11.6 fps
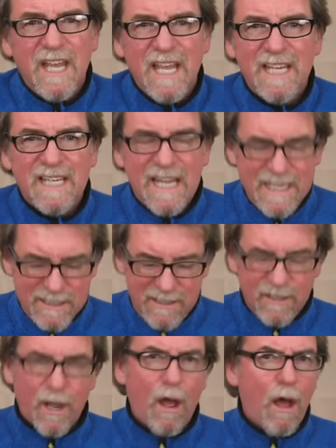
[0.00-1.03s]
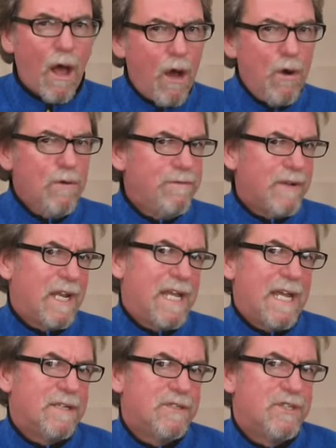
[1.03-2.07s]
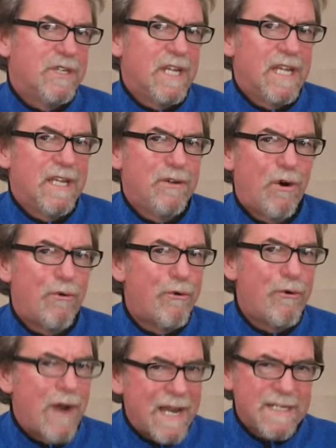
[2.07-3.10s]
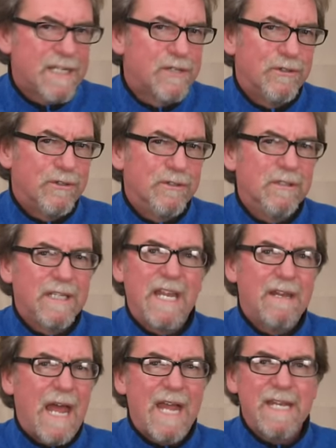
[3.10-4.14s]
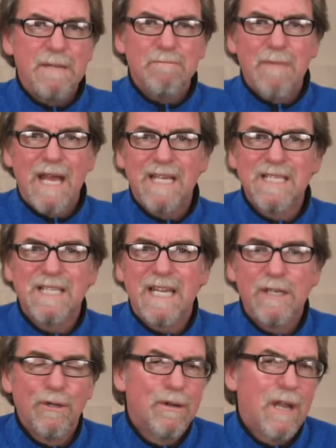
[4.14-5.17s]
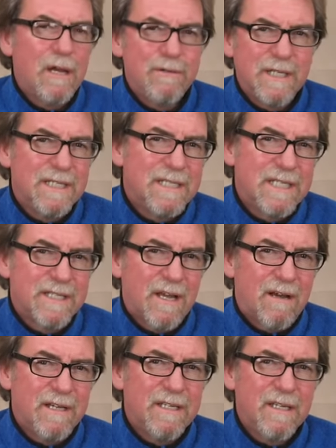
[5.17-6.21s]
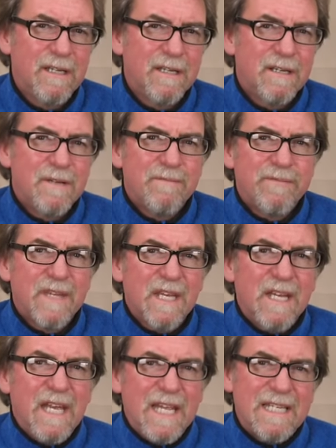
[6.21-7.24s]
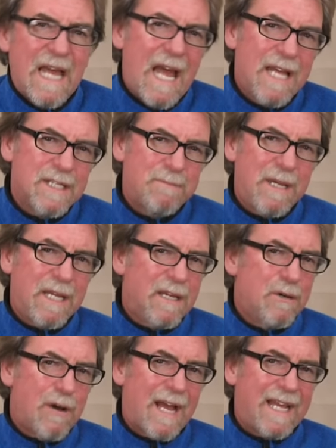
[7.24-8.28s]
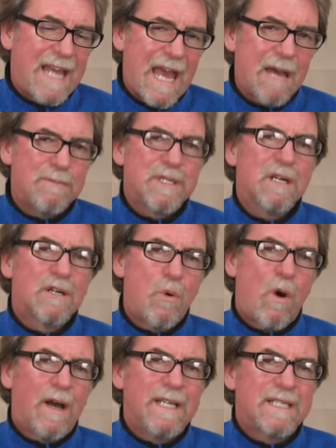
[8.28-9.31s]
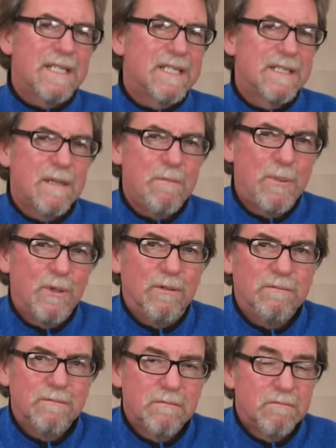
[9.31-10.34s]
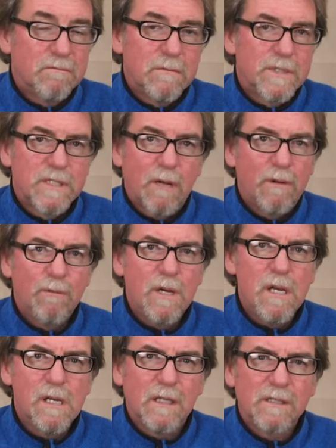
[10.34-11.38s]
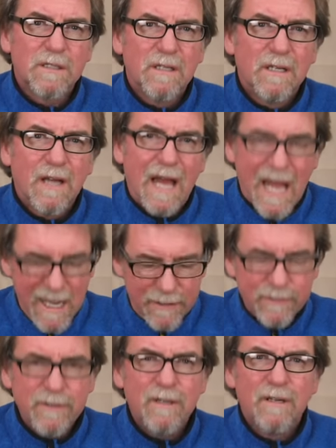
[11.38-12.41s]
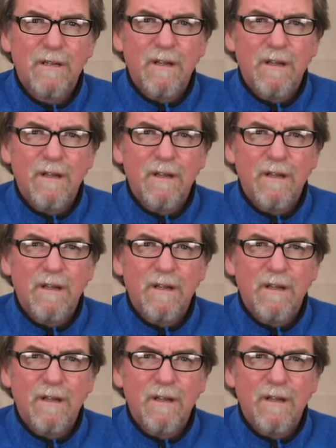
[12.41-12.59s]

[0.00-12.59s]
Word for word: It isn't overly engineered or radical in any magazine or loading design. It has been kept quite simple, so it works, and